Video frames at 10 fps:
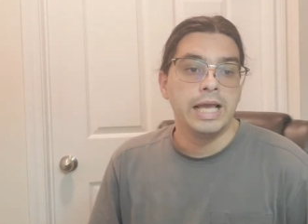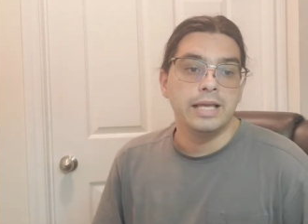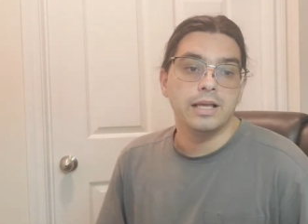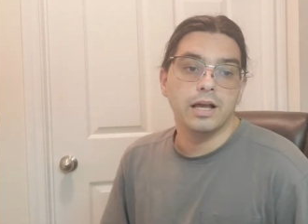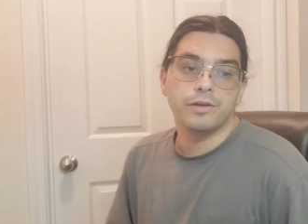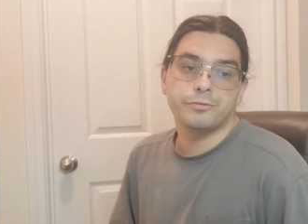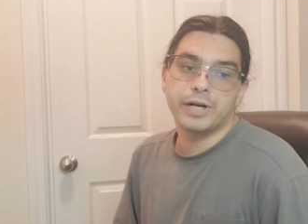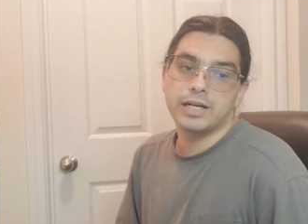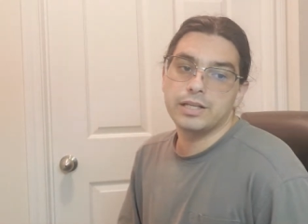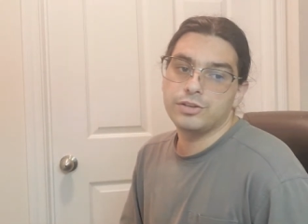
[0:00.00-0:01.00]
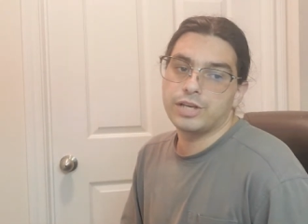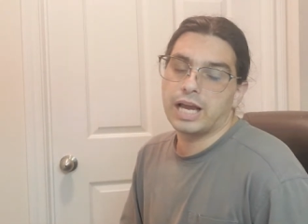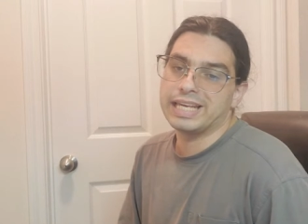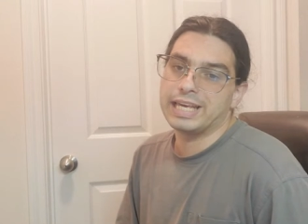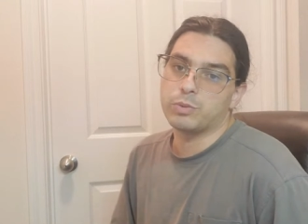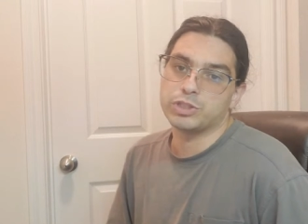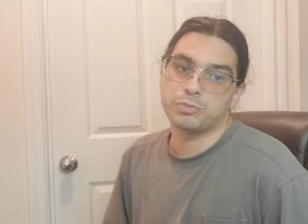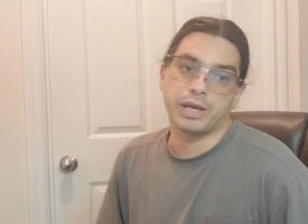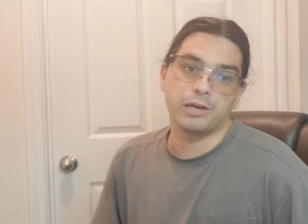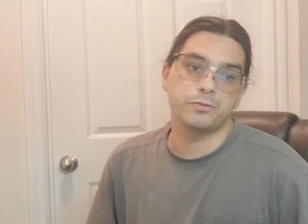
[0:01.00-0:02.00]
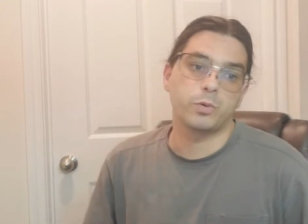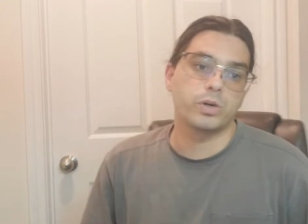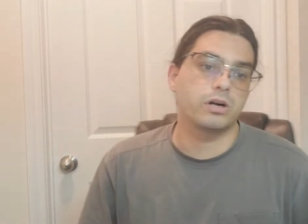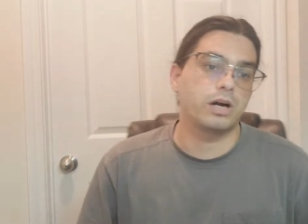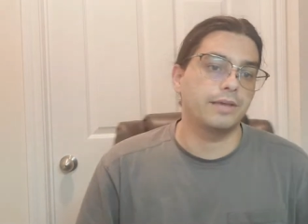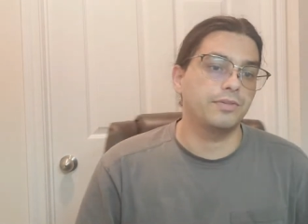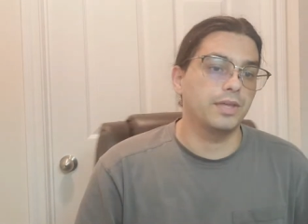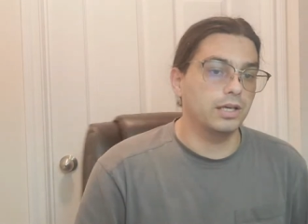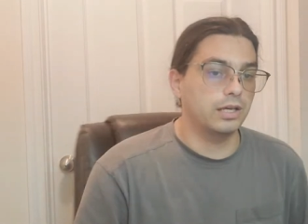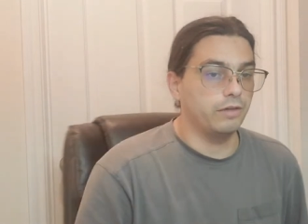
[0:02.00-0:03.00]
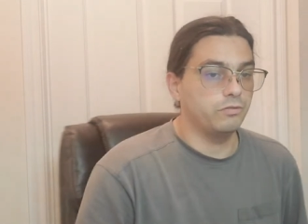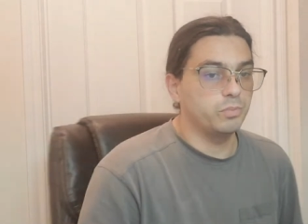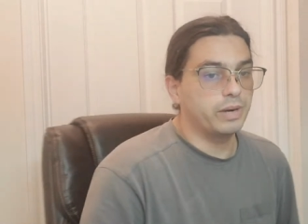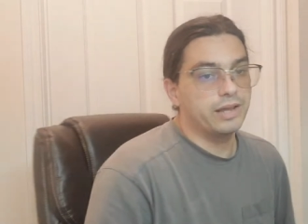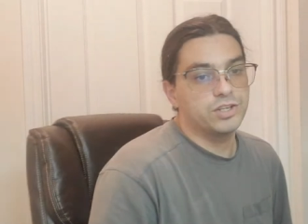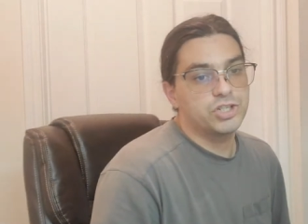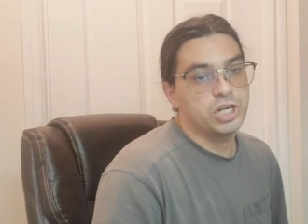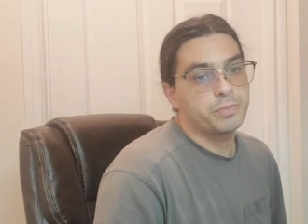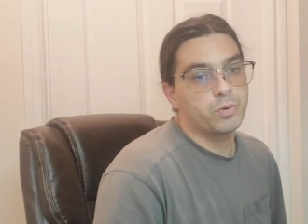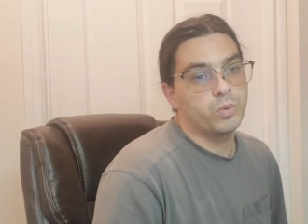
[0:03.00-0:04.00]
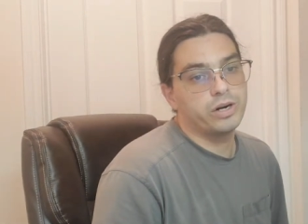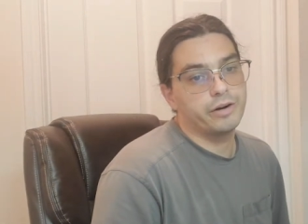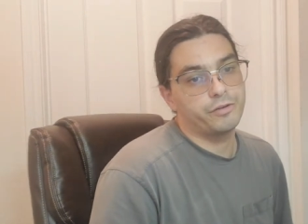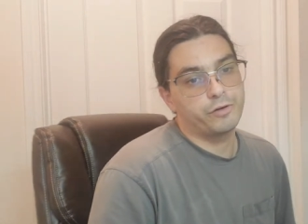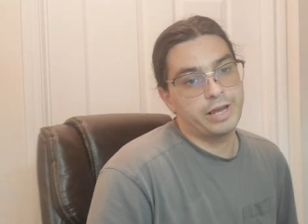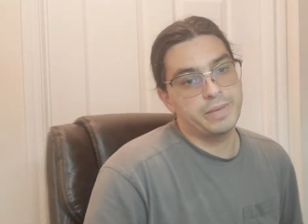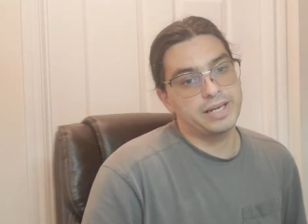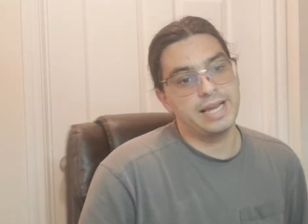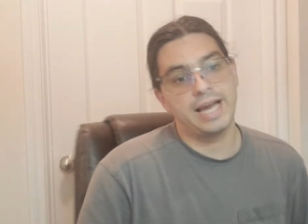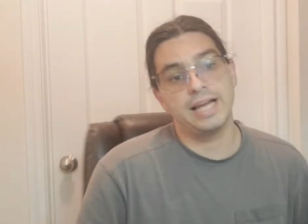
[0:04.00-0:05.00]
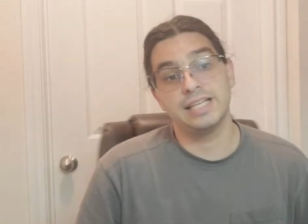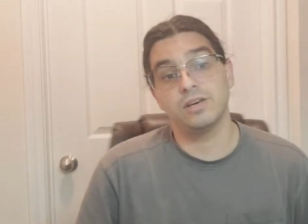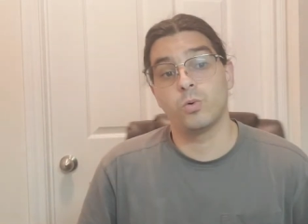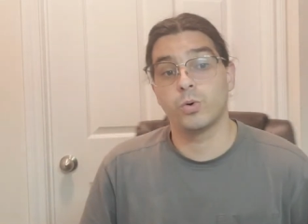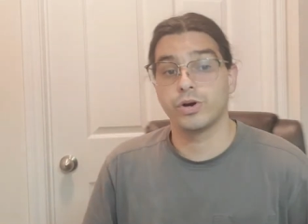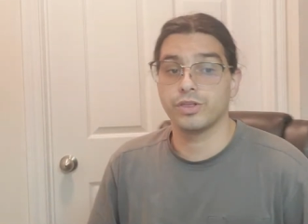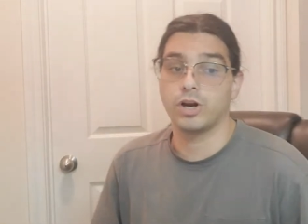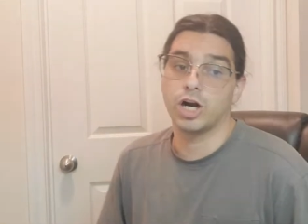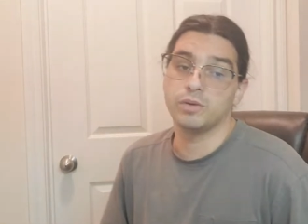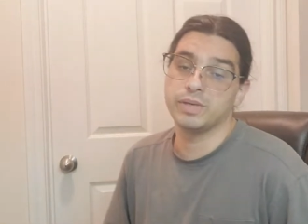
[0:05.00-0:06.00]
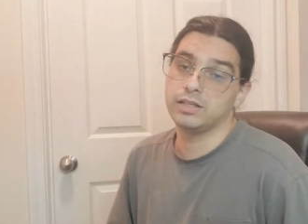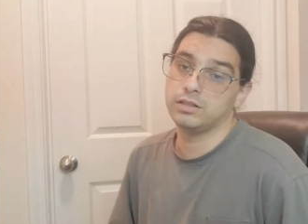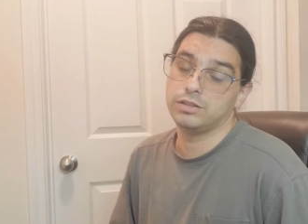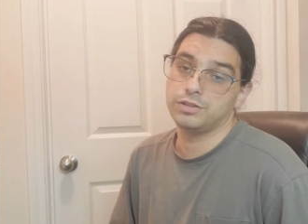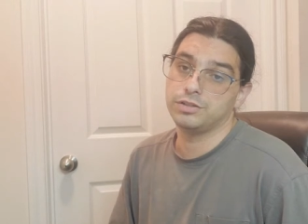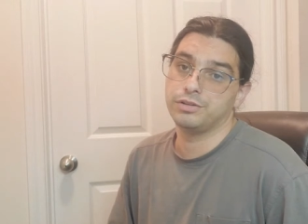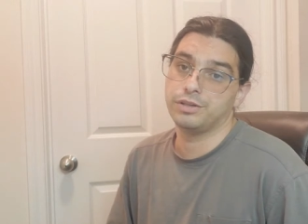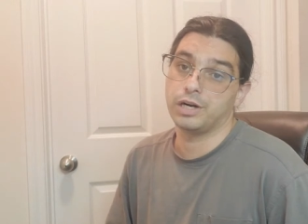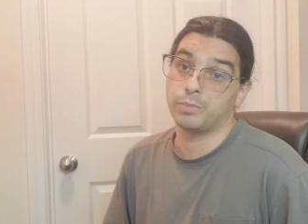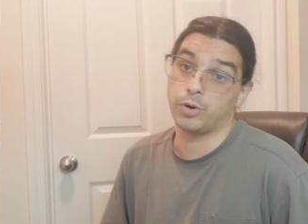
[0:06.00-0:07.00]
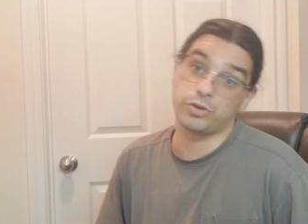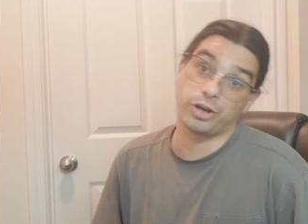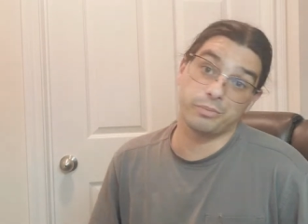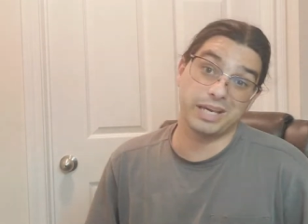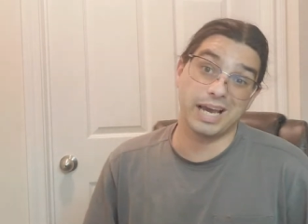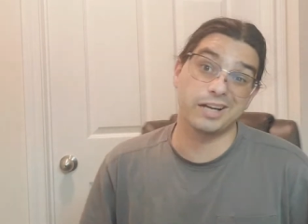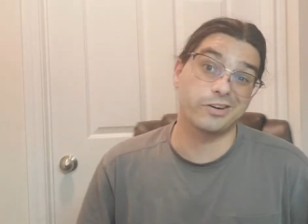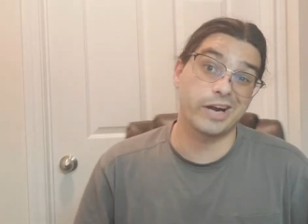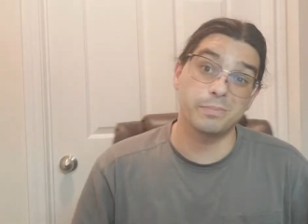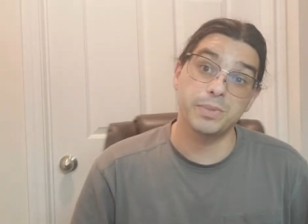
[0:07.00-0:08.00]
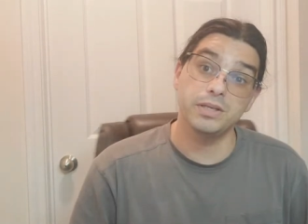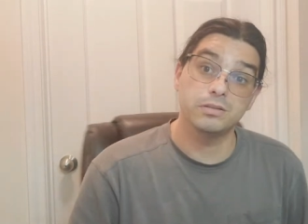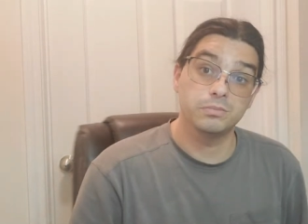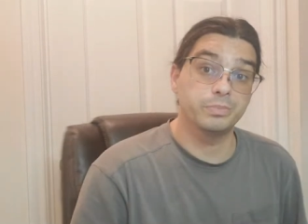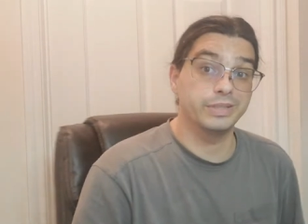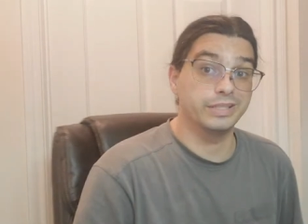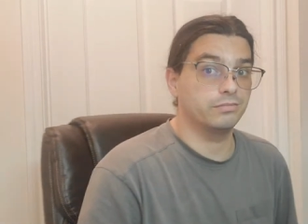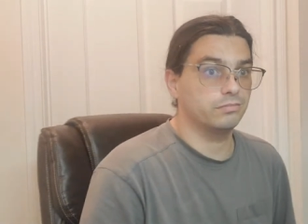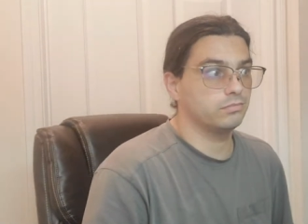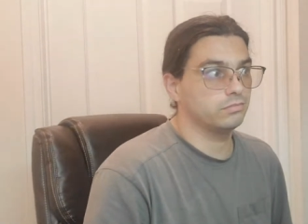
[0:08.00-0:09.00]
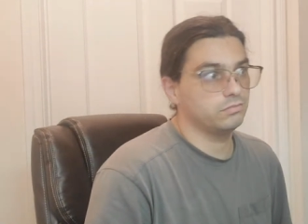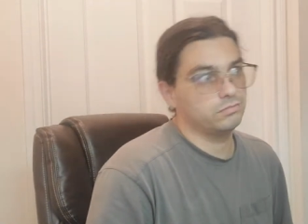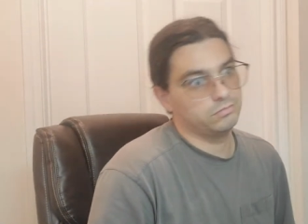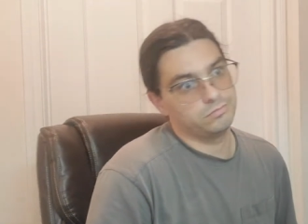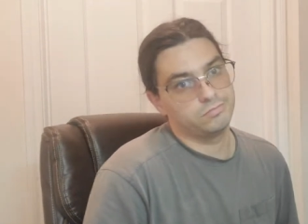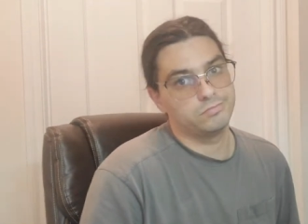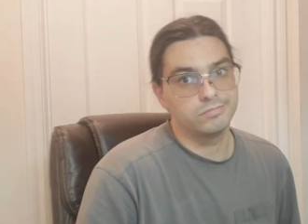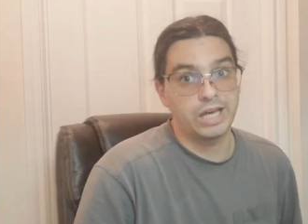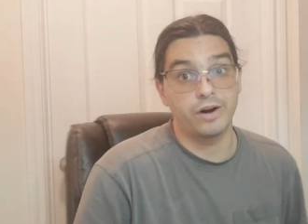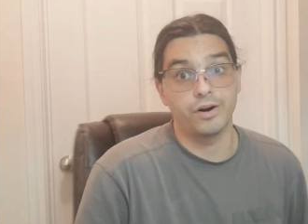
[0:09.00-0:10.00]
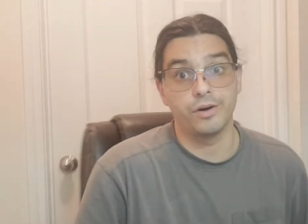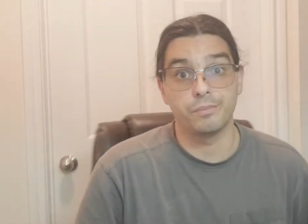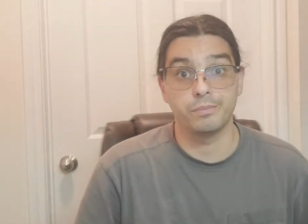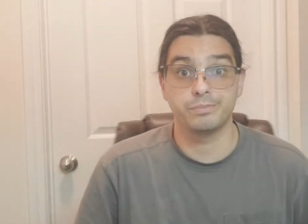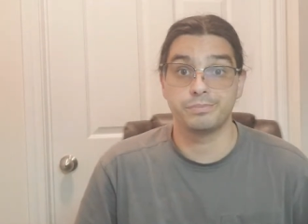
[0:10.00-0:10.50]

Yeah, Freddie, you kind of get what you pay for. I think if you buy the cheaper one, or the Rand McNally or the Garmin, they're both going to be kind of crappy. But I don't know.